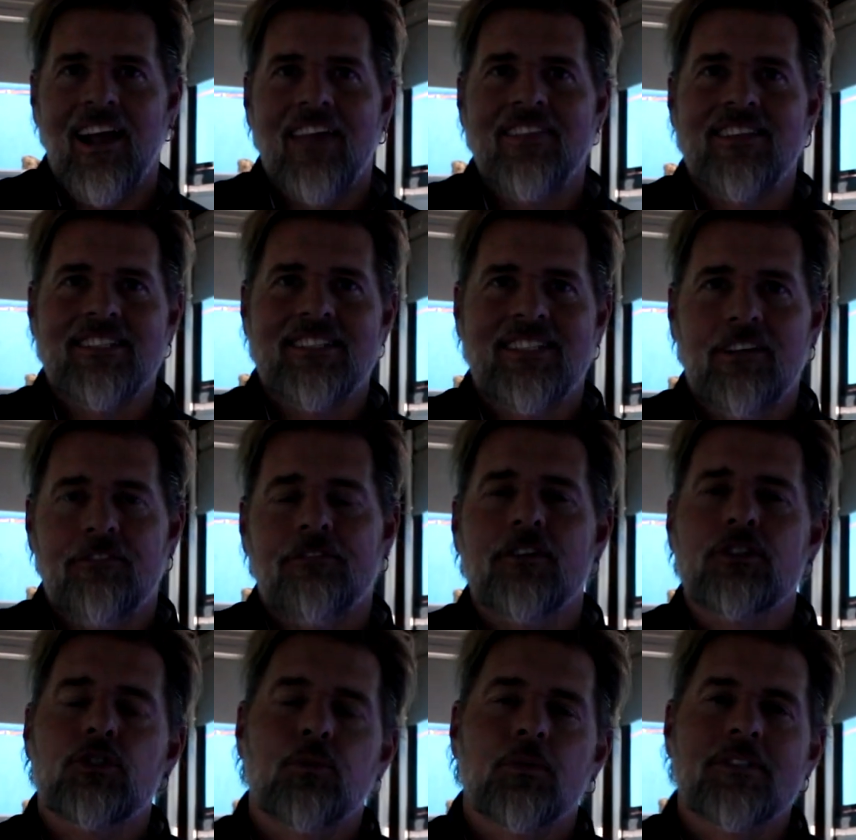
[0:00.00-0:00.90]
and the
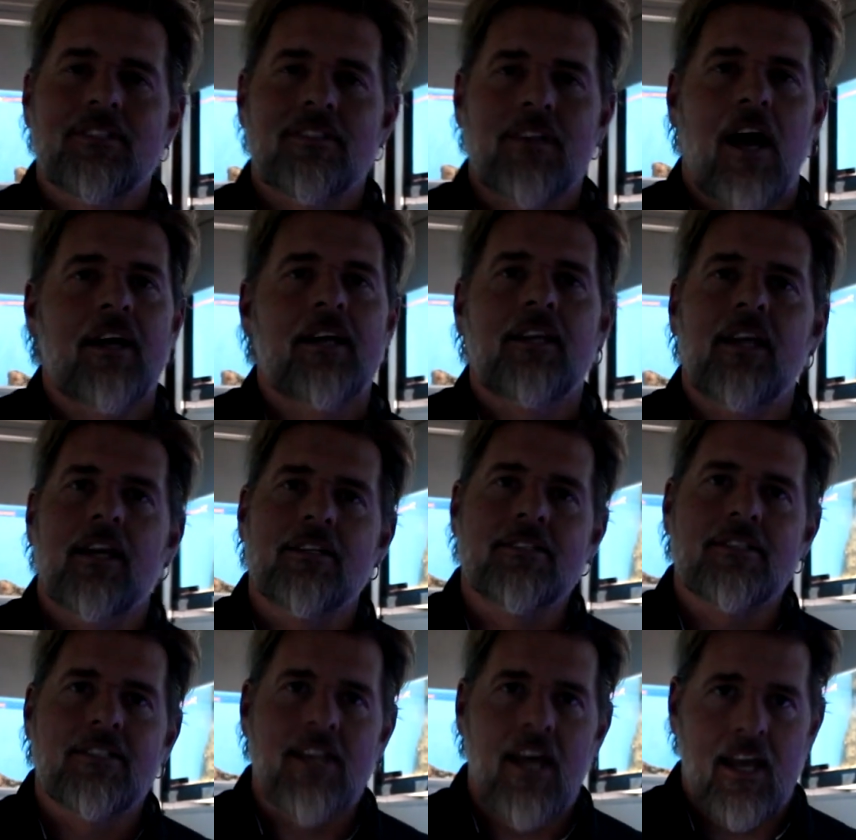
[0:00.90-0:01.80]
difference was night
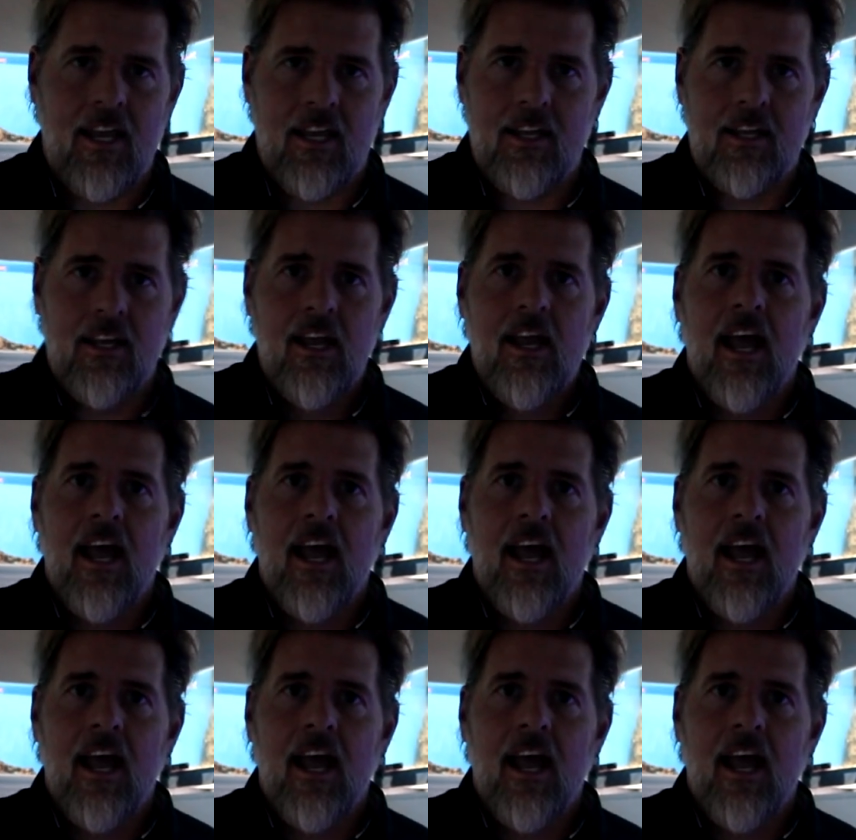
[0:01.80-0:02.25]
and day